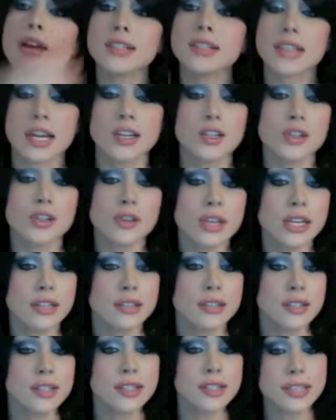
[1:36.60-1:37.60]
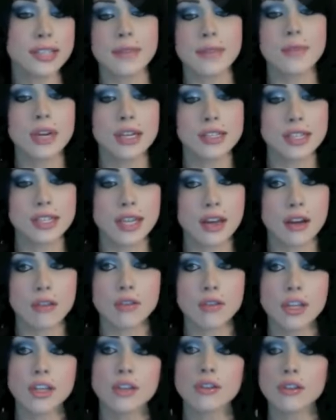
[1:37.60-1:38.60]
essentially, it's the same idea.
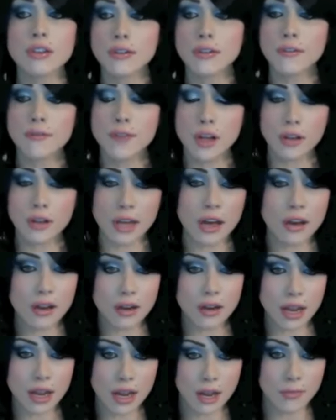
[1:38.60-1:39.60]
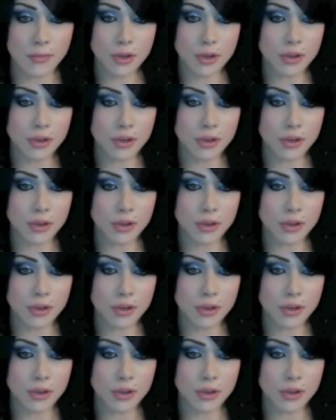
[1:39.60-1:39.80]
Like you're gonna fill out an app.